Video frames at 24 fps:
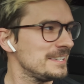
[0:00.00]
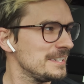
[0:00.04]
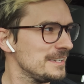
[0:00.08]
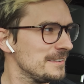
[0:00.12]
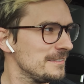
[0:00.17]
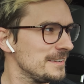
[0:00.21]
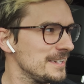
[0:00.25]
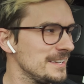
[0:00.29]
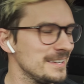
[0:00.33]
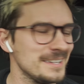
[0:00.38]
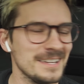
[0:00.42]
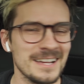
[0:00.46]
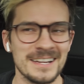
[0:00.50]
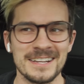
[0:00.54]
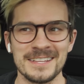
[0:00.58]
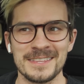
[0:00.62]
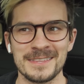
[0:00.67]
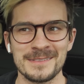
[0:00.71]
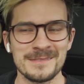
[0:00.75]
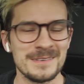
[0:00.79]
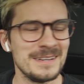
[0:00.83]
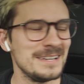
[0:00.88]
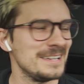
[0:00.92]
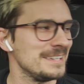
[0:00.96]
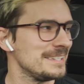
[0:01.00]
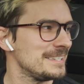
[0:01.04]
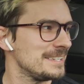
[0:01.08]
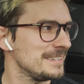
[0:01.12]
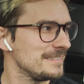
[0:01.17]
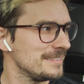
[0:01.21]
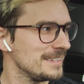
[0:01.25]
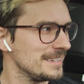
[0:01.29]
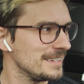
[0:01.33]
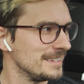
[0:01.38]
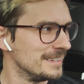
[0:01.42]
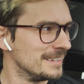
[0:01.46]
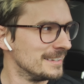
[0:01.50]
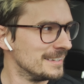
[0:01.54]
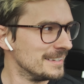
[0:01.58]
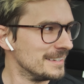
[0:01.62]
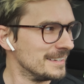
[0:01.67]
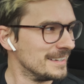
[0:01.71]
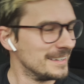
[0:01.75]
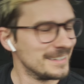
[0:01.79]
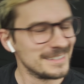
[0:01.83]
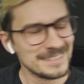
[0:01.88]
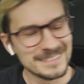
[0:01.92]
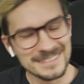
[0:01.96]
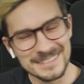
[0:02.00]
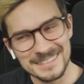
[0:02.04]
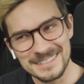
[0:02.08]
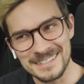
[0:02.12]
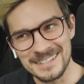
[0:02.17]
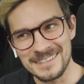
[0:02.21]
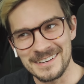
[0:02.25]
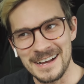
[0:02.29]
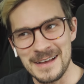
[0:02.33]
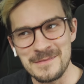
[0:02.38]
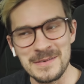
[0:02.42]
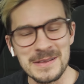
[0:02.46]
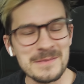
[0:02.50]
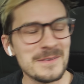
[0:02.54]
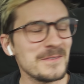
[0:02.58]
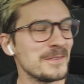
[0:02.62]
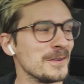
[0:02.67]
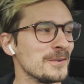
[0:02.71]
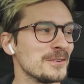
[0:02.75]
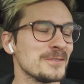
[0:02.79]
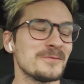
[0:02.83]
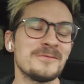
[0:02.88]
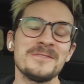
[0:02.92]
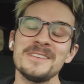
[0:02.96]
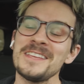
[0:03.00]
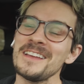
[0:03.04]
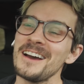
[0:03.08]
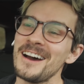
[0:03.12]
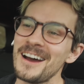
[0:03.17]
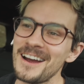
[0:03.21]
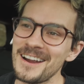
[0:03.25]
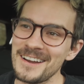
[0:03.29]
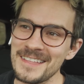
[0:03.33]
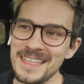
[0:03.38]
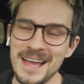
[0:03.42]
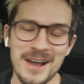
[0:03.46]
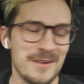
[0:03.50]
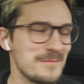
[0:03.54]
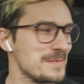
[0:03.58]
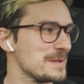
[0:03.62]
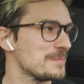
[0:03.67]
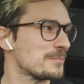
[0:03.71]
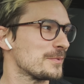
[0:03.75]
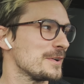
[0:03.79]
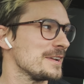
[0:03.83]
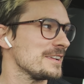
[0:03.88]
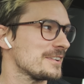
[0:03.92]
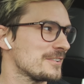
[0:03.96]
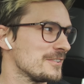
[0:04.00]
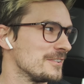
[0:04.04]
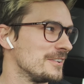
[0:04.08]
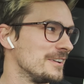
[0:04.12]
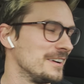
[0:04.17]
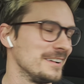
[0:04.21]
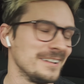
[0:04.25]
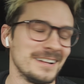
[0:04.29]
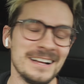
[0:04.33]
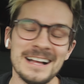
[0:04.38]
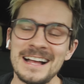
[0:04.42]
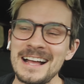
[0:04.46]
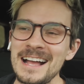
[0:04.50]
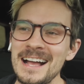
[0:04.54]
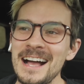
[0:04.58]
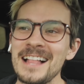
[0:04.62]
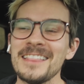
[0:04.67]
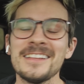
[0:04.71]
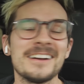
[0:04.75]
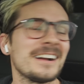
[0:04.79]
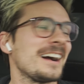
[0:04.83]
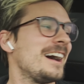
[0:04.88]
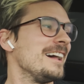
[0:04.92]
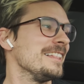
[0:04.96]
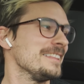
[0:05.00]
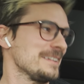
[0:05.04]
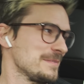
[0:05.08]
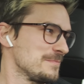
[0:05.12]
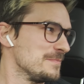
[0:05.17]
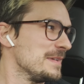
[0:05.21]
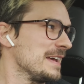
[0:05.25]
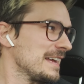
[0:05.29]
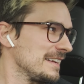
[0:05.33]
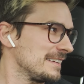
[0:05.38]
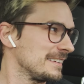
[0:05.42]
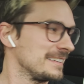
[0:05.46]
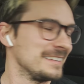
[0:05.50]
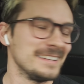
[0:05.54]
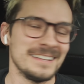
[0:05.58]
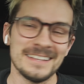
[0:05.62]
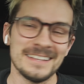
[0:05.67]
TV, not a 3D TV. So, I mean, if it was VR, that would be pretty cool. Look, I'll admit,